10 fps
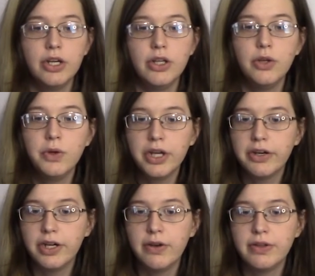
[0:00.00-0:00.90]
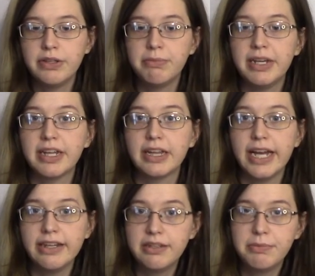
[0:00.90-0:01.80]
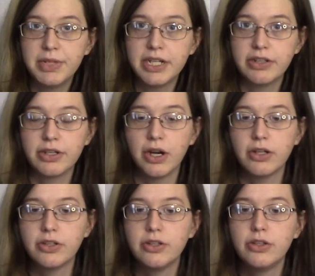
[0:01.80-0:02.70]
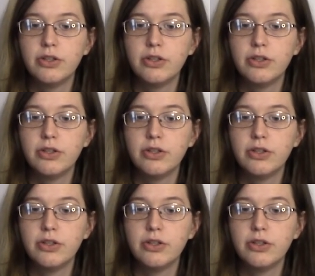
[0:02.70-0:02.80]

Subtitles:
Eukaryotes make less because it costs